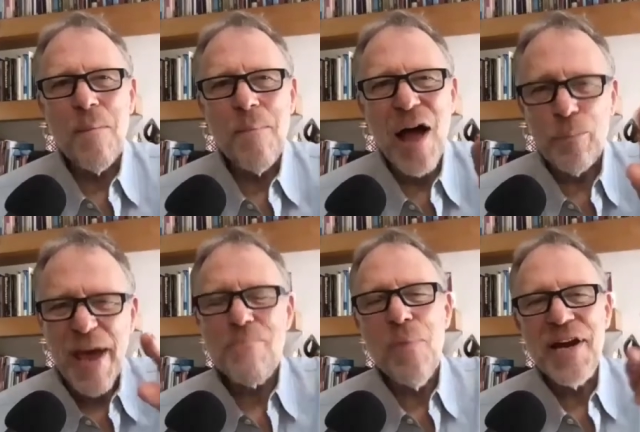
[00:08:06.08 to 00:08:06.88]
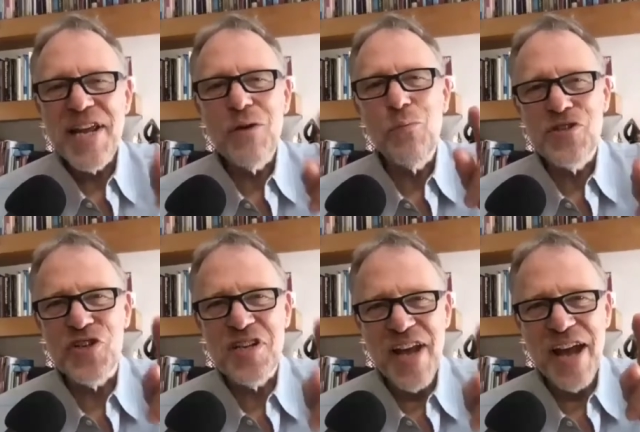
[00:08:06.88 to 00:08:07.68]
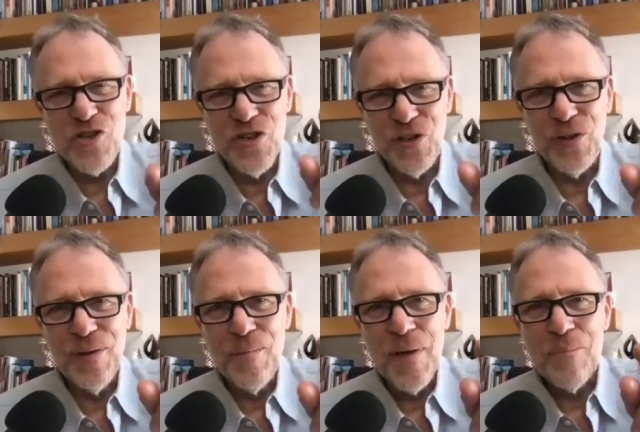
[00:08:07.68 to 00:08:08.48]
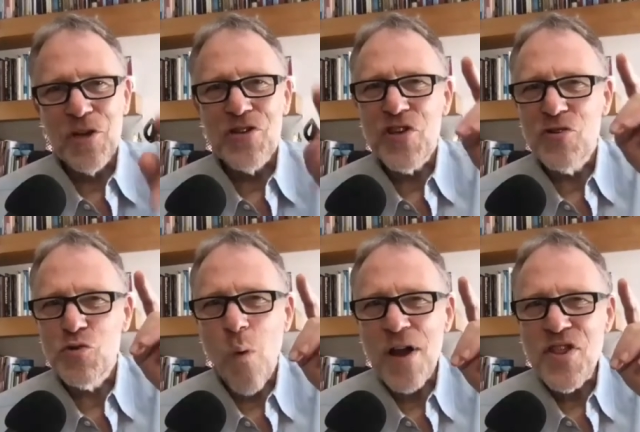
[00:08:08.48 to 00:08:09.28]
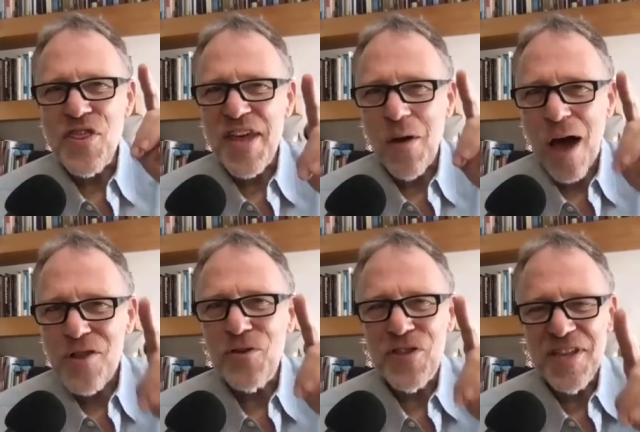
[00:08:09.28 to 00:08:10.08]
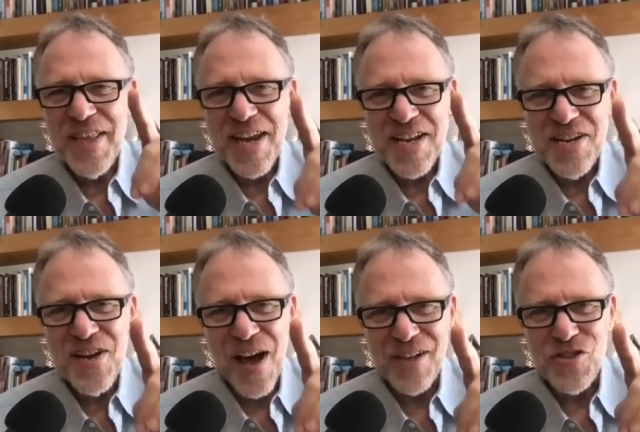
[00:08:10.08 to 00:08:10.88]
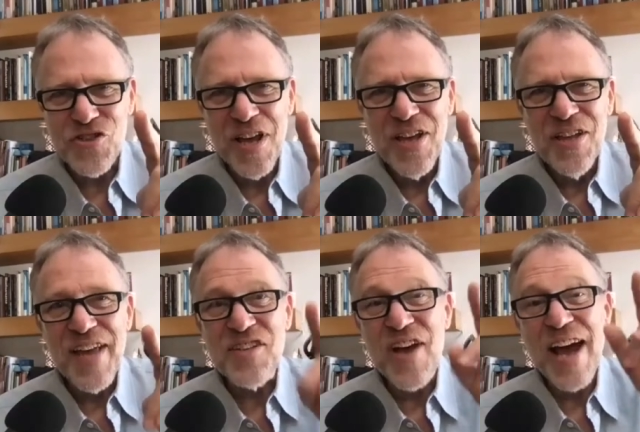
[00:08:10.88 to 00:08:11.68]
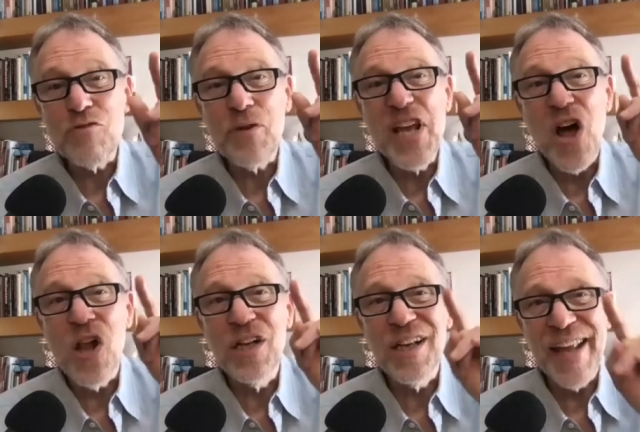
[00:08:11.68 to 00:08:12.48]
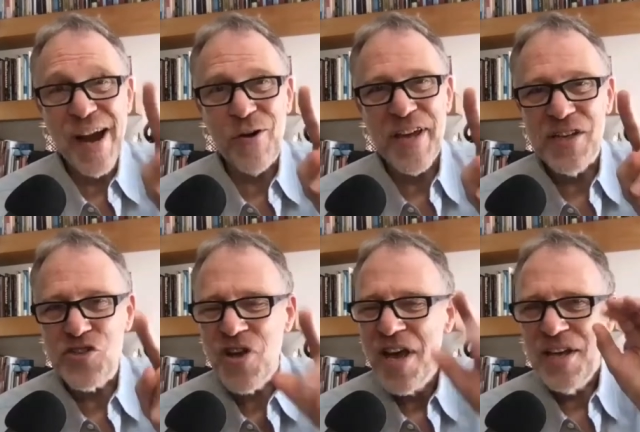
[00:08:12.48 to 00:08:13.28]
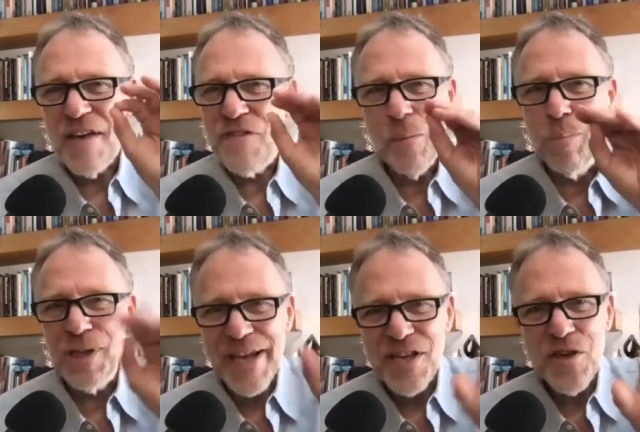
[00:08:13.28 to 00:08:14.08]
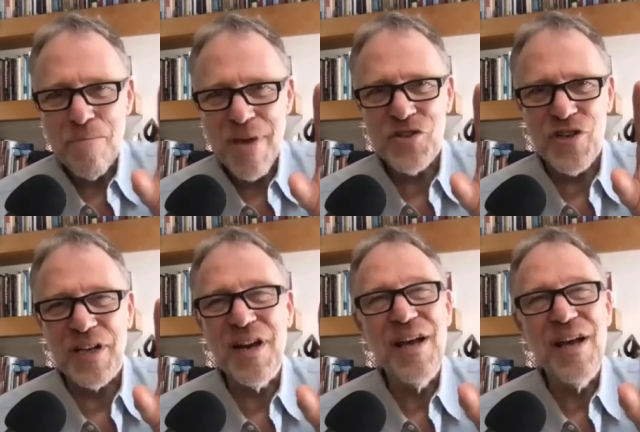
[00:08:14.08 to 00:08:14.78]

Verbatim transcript: I'll bet money it was intentional, because there's one thing other thing that he does that's actually hilarious. If you blink, you miss it.